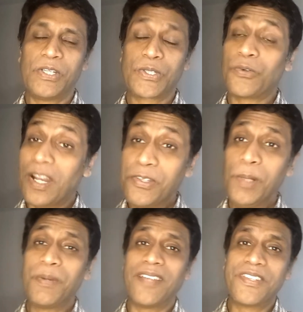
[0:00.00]
So
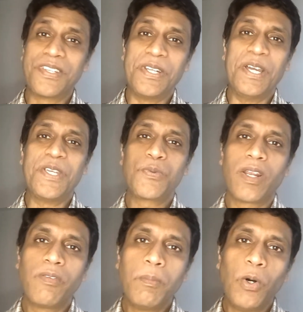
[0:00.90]
Russell Brunson is
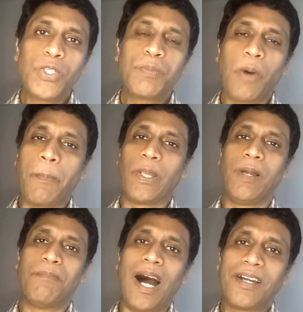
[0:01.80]
one of the most
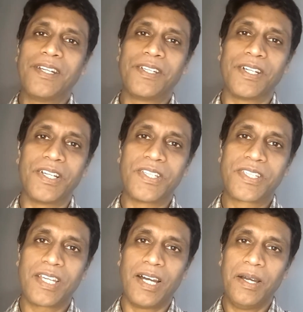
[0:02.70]
popular
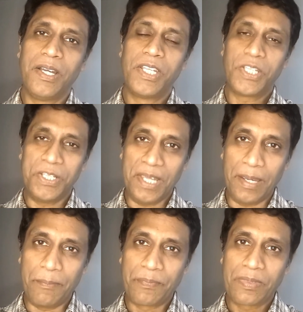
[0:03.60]
marketeers
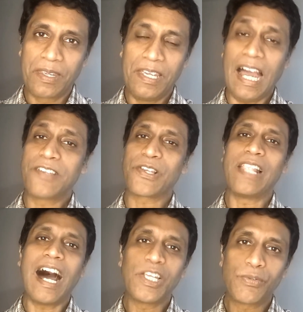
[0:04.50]
today. He has a
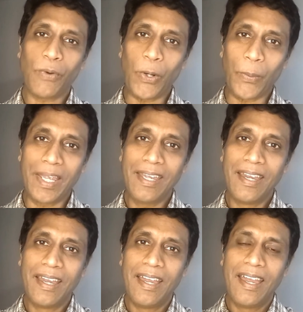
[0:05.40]
large following,
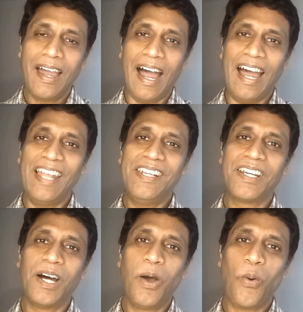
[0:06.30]
and
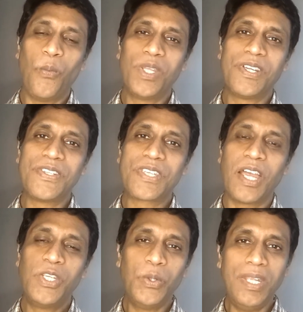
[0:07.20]
with
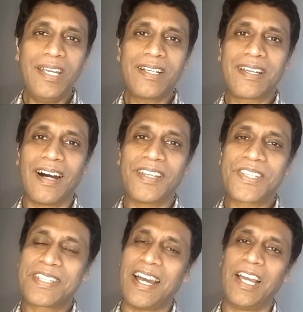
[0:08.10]
his unique
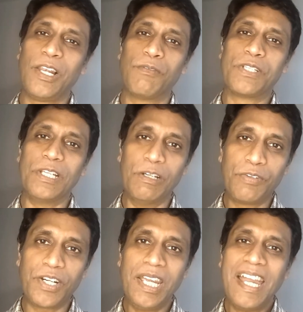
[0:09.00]
style of
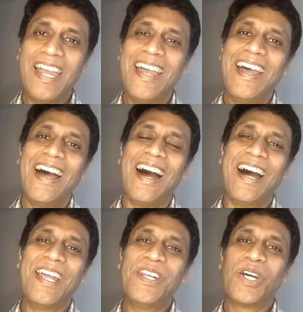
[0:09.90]
delivery
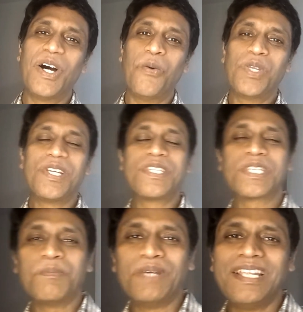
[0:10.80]
and with
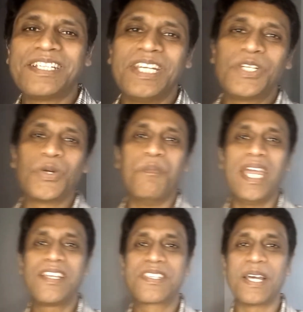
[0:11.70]
his ability to
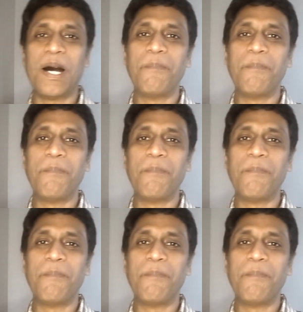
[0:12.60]
mix